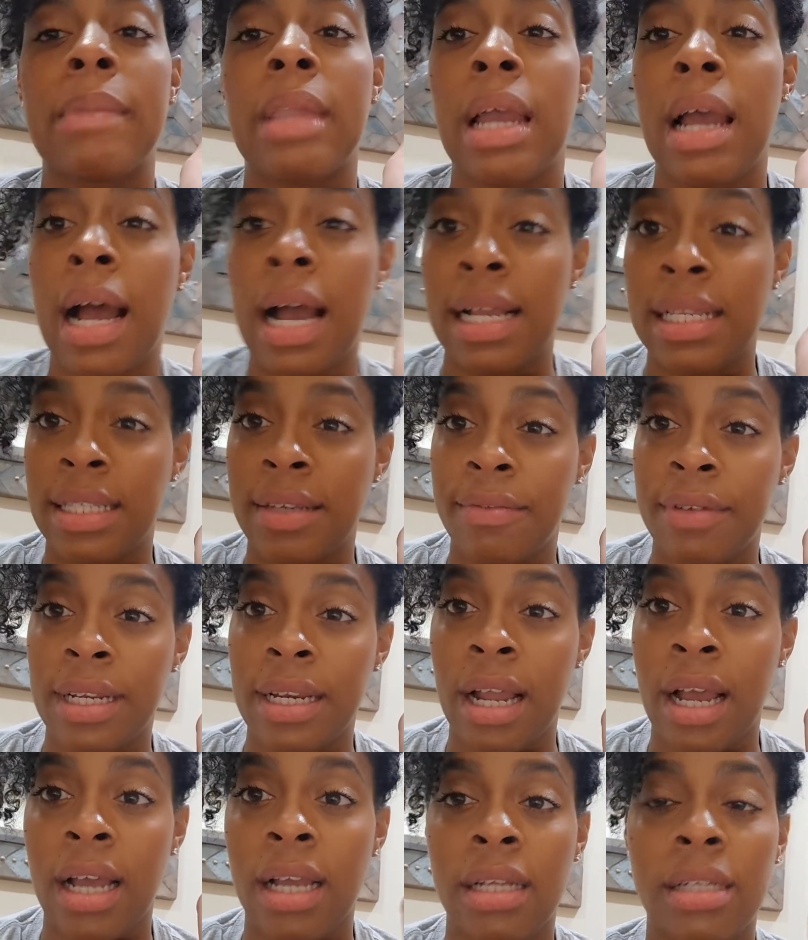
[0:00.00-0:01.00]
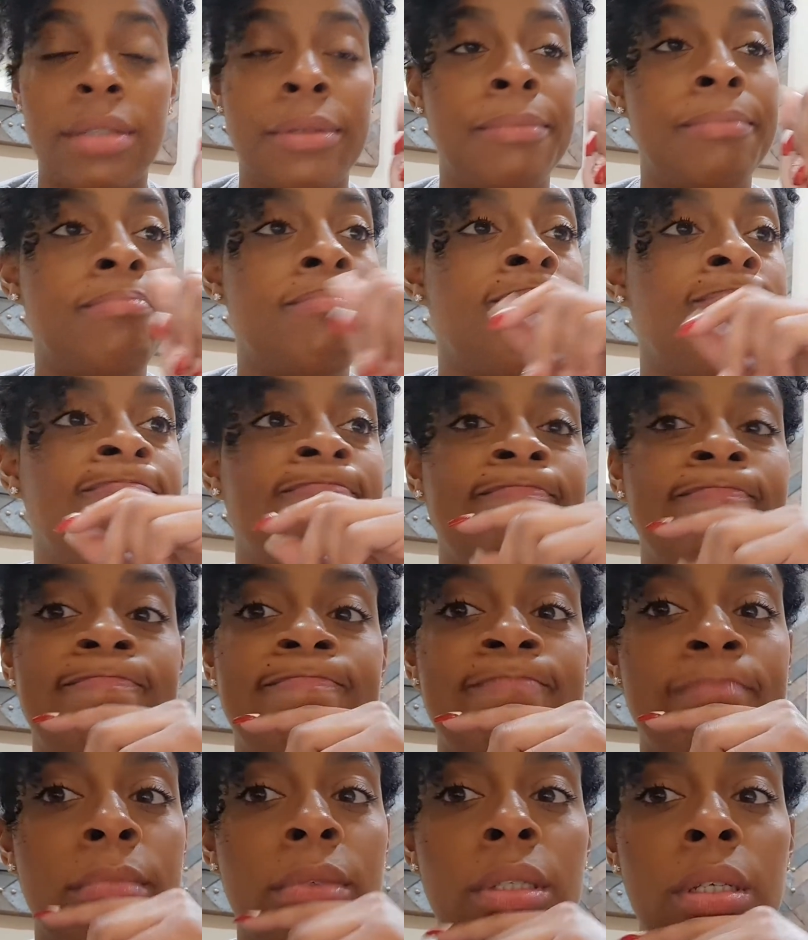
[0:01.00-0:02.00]
I-79.
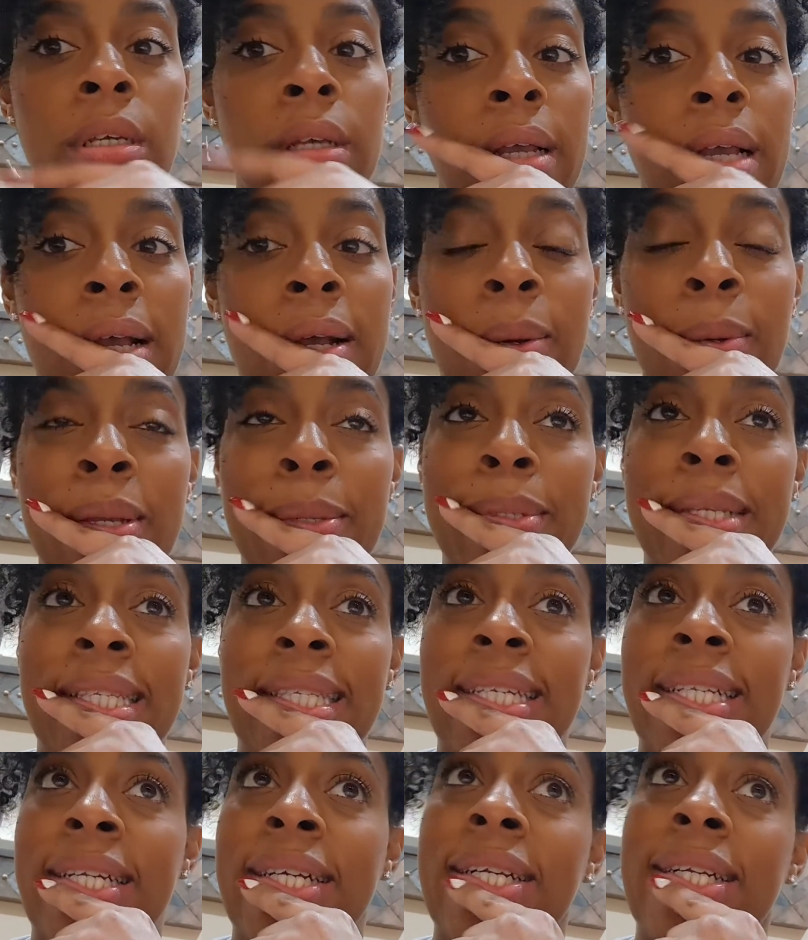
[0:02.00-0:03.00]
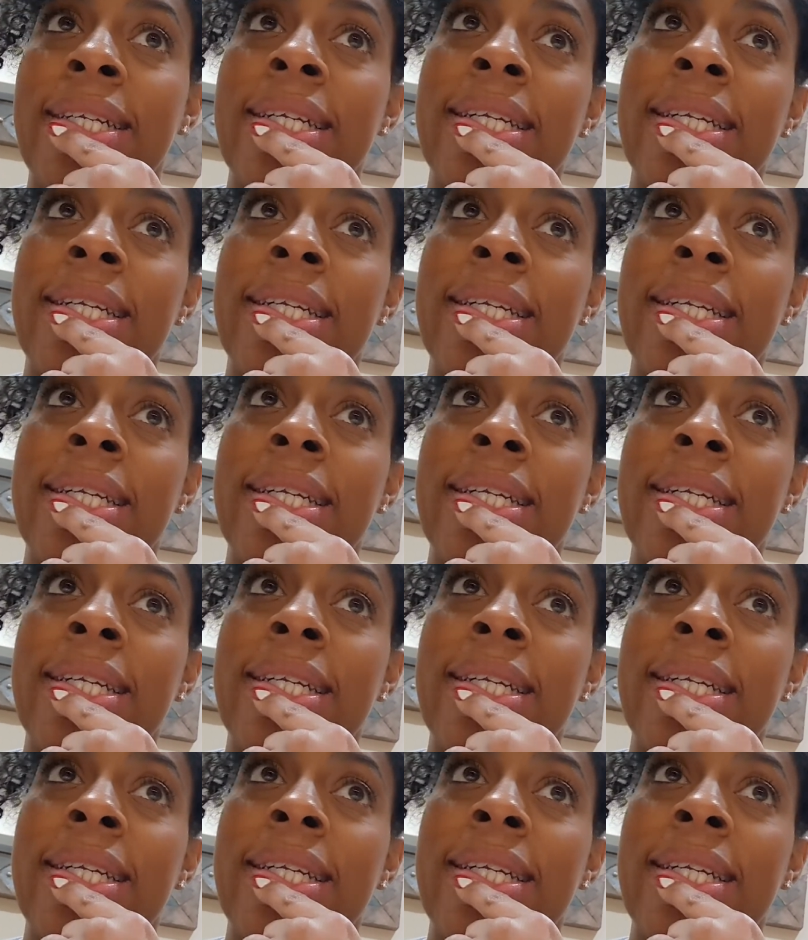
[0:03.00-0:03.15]
We missed the turn